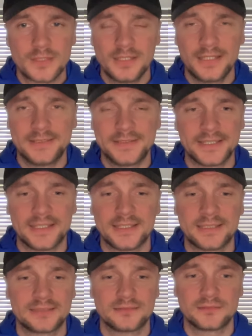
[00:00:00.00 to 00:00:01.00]
and,
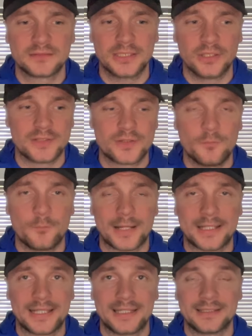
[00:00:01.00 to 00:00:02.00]
you know, he's come
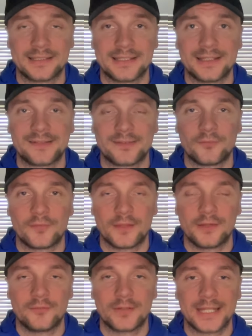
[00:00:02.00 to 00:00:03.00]
back in, and he is of
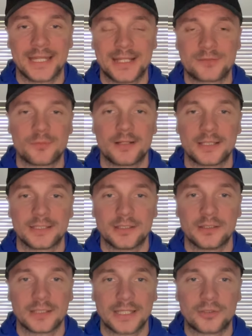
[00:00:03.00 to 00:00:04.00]
an age where, you
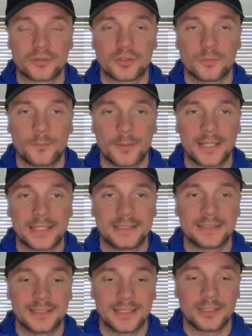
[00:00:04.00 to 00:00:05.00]
know, he could do with
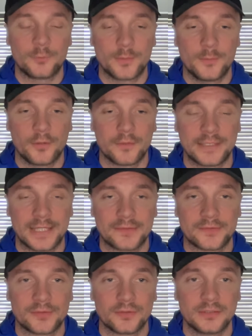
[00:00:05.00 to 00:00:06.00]
playing a little bit more than he
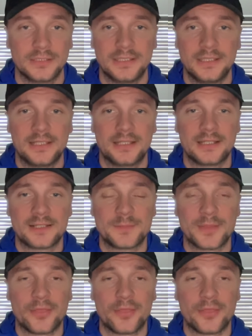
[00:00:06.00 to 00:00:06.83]
has done. And he's been